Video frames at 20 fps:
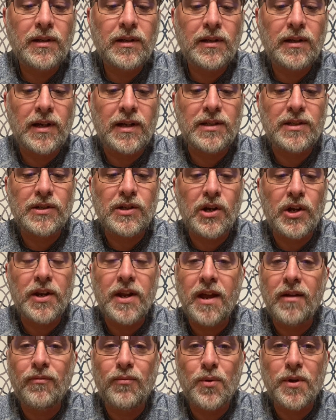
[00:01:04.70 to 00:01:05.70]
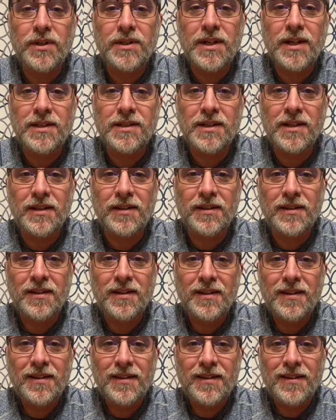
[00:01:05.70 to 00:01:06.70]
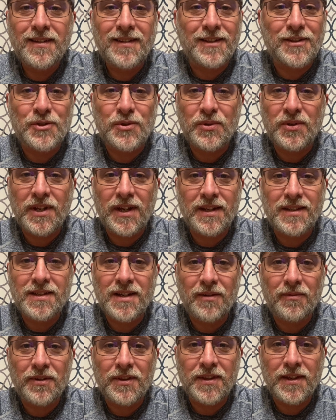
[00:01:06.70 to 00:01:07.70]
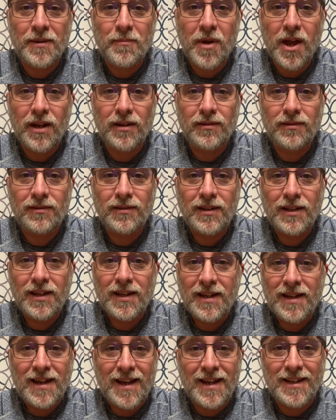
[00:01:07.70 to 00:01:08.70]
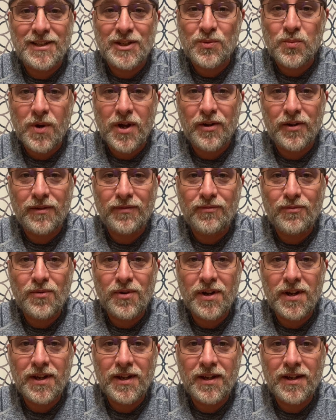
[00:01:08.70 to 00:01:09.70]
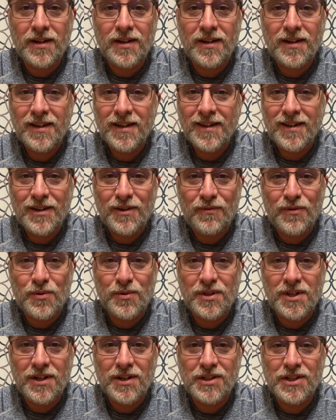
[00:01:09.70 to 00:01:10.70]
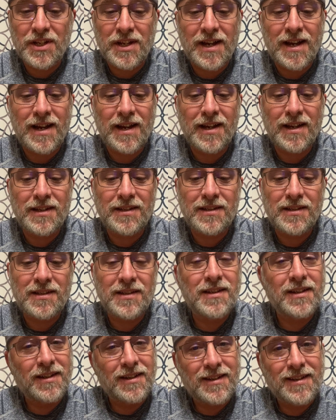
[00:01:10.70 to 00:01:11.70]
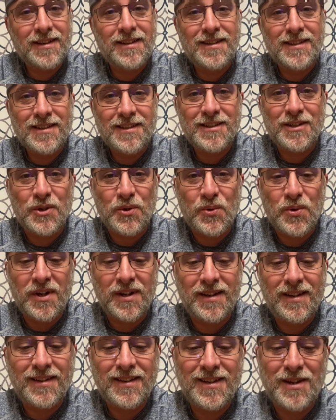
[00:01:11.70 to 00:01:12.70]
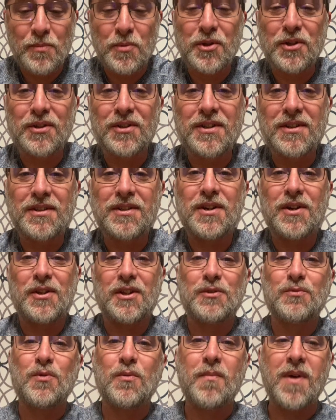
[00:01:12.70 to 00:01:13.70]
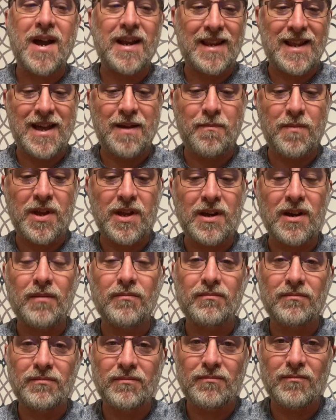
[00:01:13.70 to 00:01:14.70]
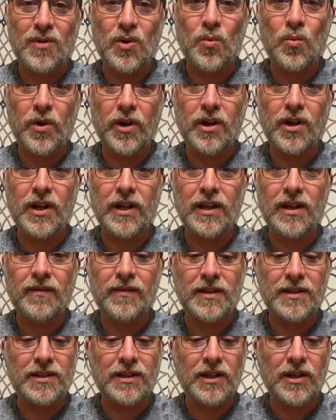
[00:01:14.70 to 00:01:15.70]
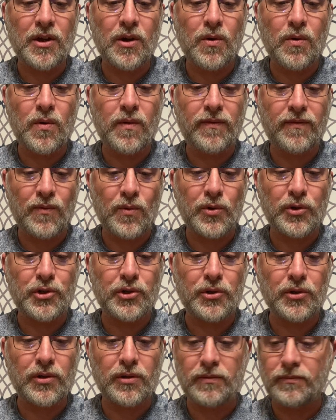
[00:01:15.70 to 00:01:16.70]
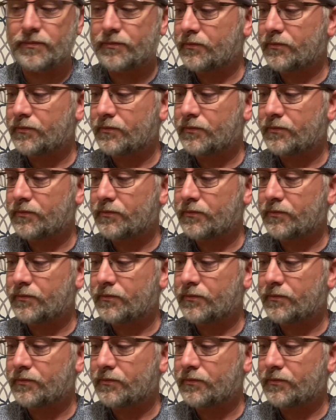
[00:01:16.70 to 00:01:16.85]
I saw Nate Fuentes eat. The dude takes everything, man. Had sweat on the forehead, a few tears in the eyes. So I'm a little concerned this one might light me up, but we're gonna give this a go for sure.